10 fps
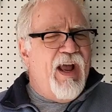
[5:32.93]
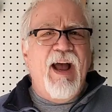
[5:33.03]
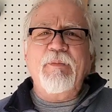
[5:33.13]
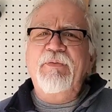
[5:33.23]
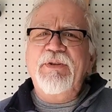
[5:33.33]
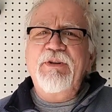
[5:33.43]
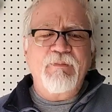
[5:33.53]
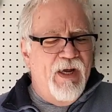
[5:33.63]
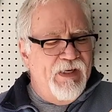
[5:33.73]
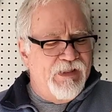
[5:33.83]
I'm of two
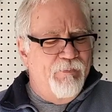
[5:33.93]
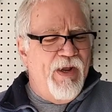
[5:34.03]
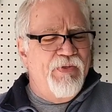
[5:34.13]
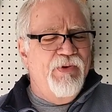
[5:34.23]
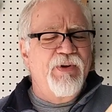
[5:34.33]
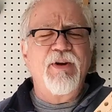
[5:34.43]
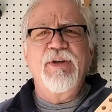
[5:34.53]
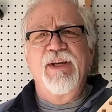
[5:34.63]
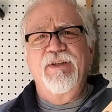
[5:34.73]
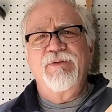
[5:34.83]
minds about the
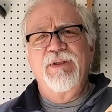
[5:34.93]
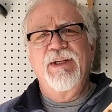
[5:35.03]
logo.